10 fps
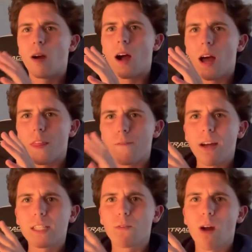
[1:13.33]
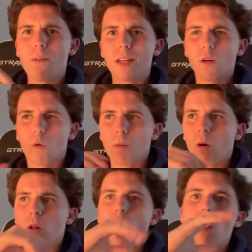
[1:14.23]
the effects of gravity in a
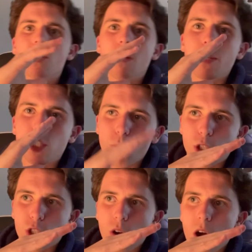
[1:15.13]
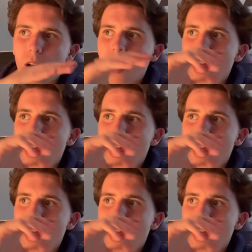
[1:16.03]
wormhole are said to be so strong